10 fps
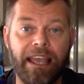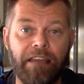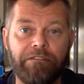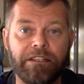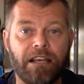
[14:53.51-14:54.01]

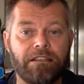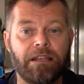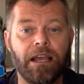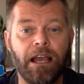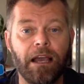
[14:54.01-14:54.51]
if it
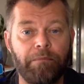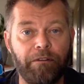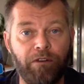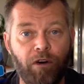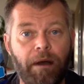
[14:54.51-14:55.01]
doesn't
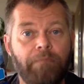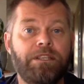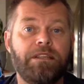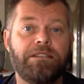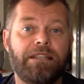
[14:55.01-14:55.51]
perform up
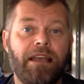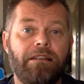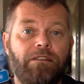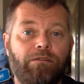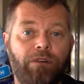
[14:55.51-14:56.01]
to the
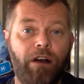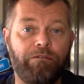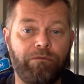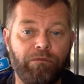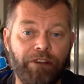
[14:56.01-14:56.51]
standard
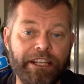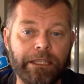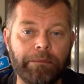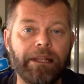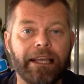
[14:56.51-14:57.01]
of
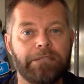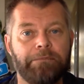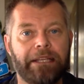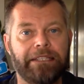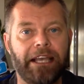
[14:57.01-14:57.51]
reasonable
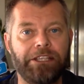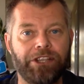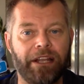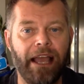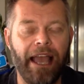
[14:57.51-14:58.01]

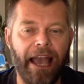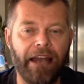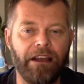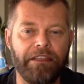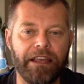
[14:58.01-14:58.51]
expectation.
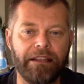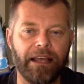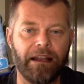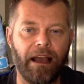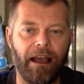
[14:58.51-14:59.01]
And I think
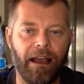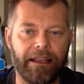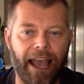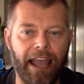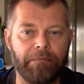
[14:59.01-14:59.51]
that a
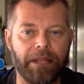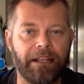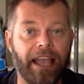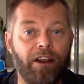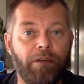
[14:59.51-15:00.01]
game
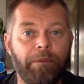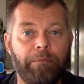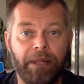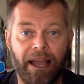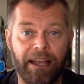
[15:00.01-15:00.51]
that cannot be
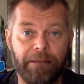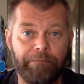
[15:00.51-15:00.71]
played